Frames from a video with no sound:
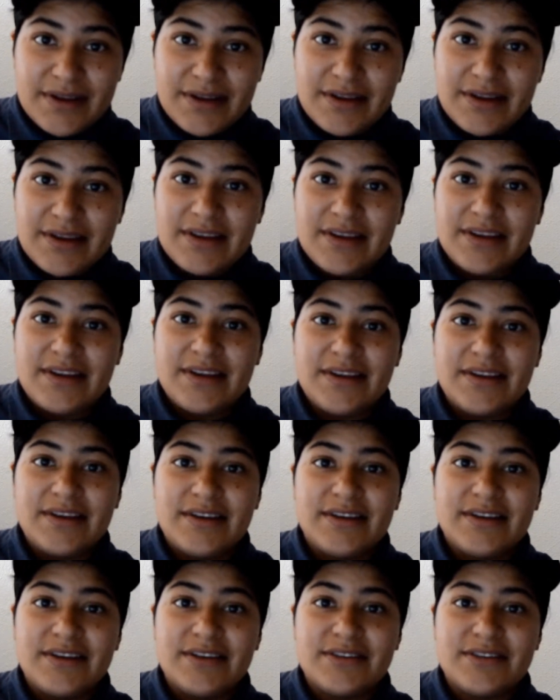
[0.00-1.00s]

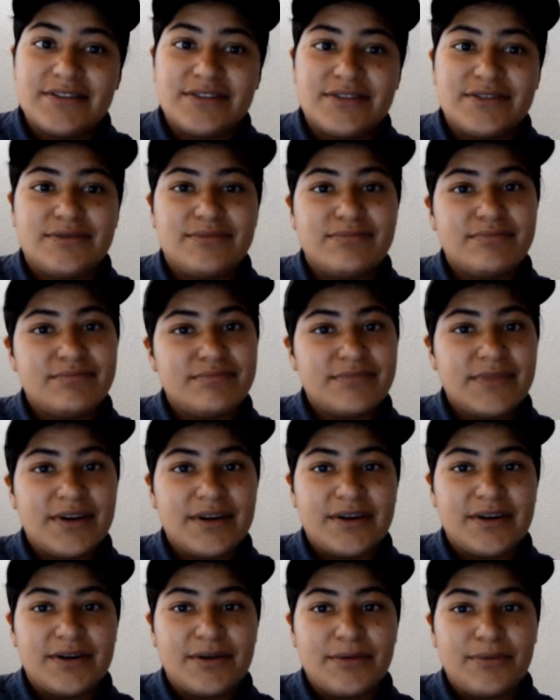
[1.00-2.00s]
is
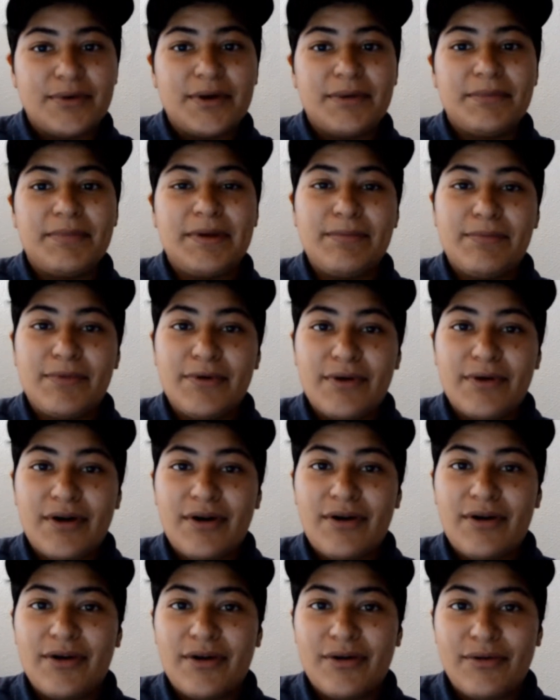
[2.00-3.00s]
what people
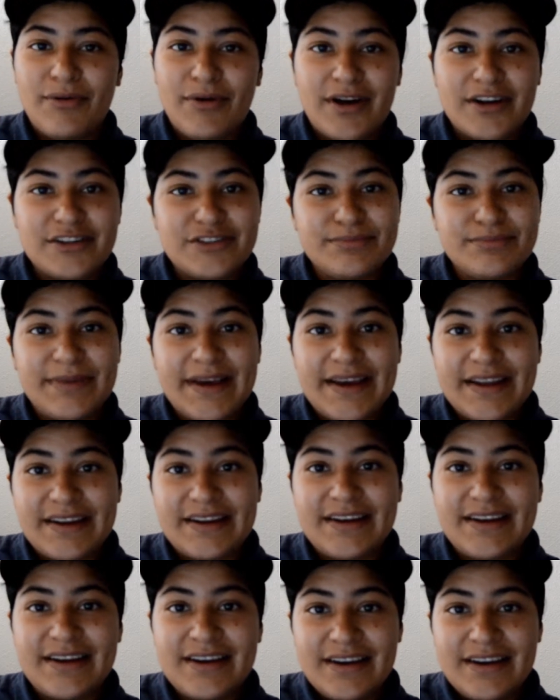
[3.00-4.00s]
call cross
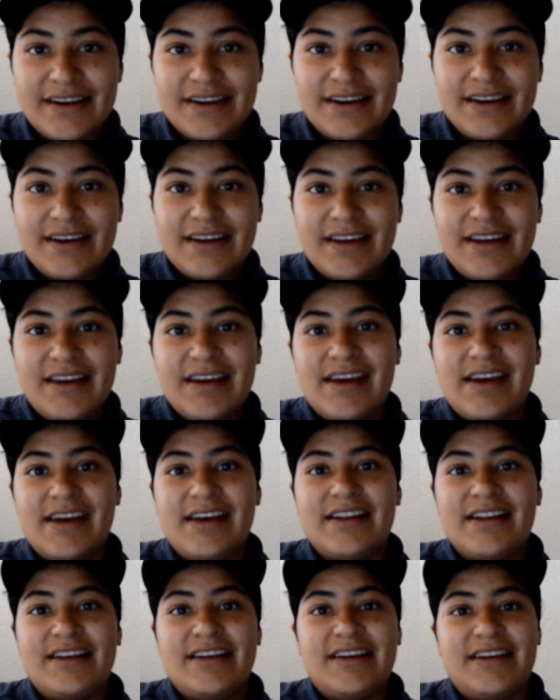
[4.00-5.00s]
bedding,
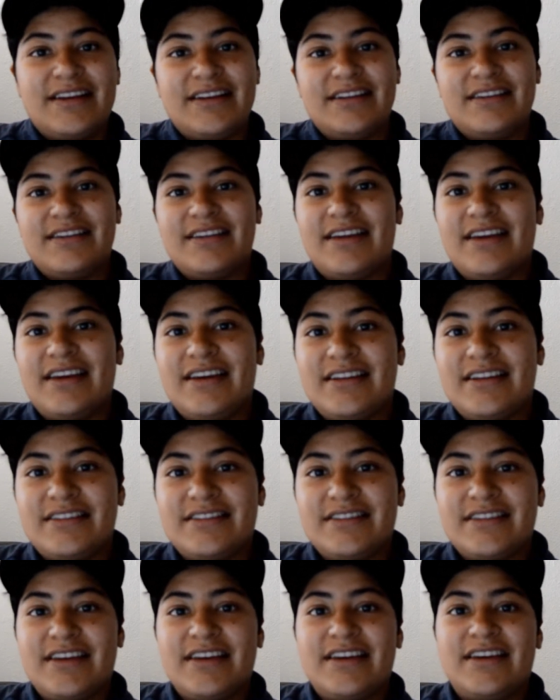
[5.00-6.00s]
and it
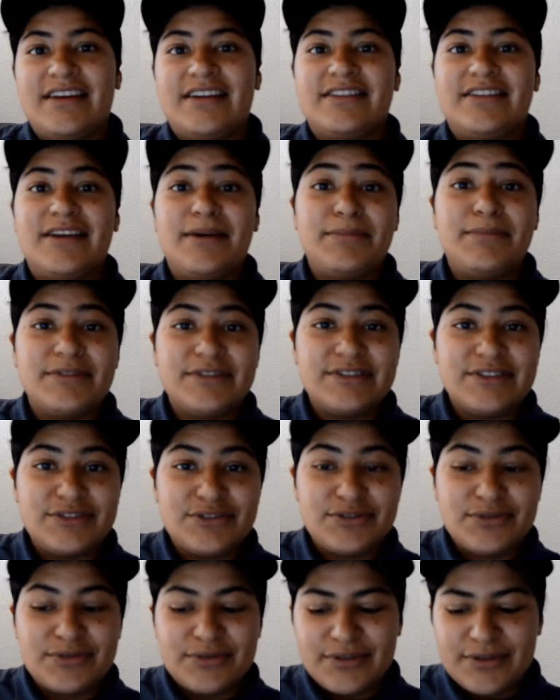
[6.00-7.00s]
indicates a
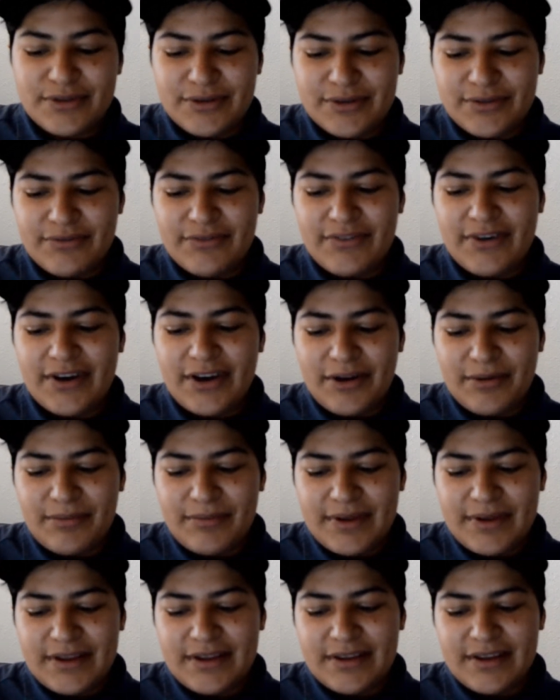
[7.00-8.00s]
depositional
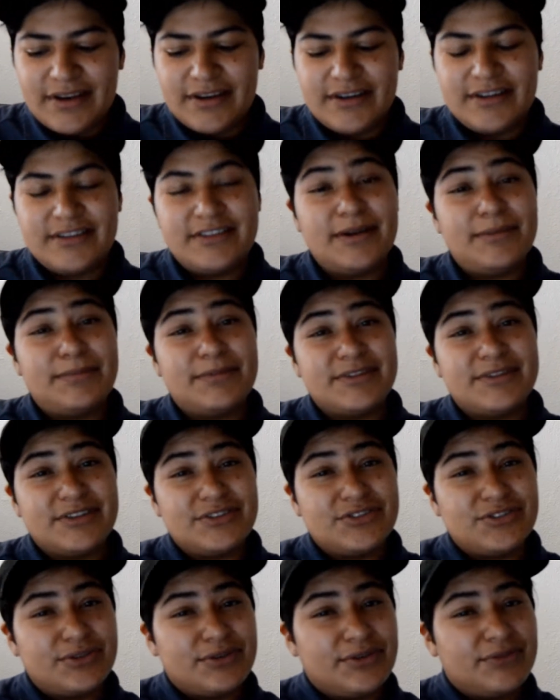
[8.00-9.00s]
environment. A
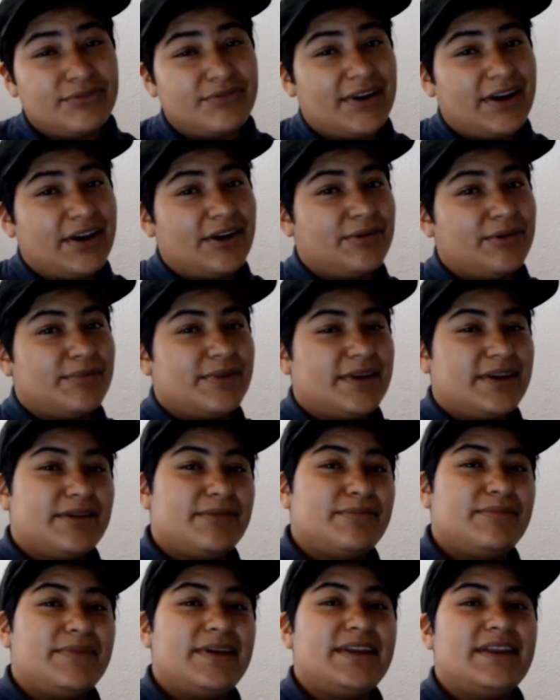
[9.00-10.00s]
depositional environment
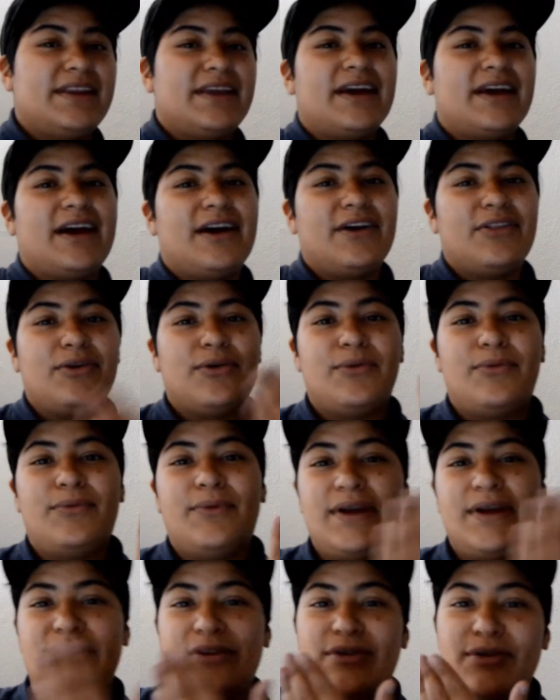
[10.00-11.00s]
meaning either
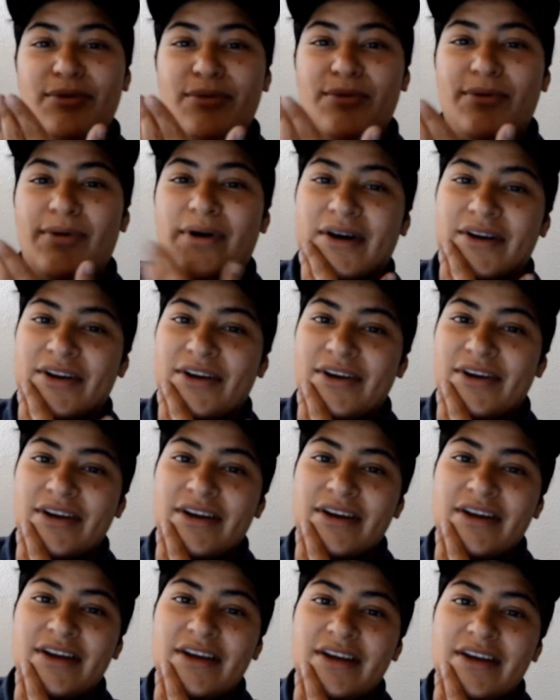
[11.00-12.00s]
wind or water,
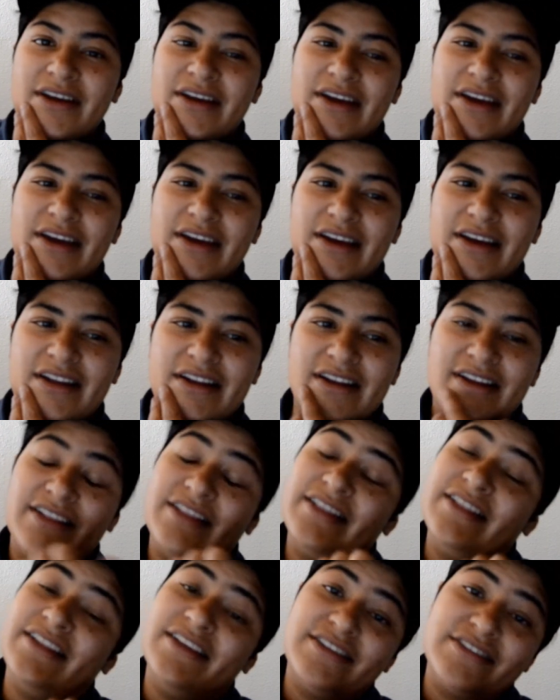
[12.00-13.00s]
and
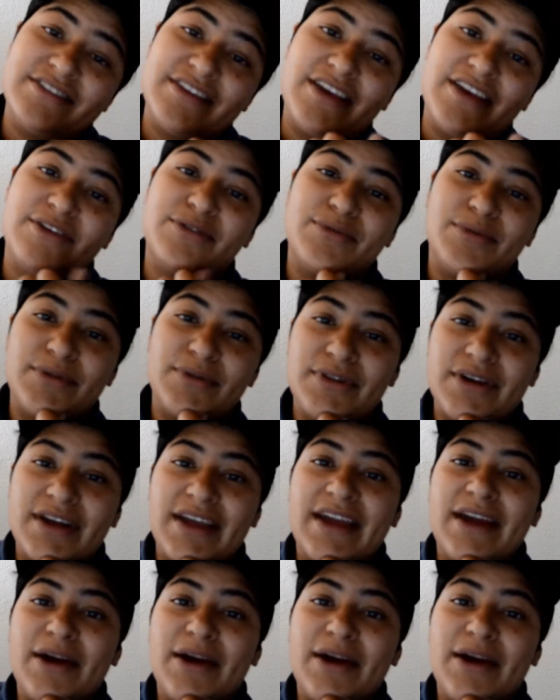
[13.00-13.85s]
in this case we're looking at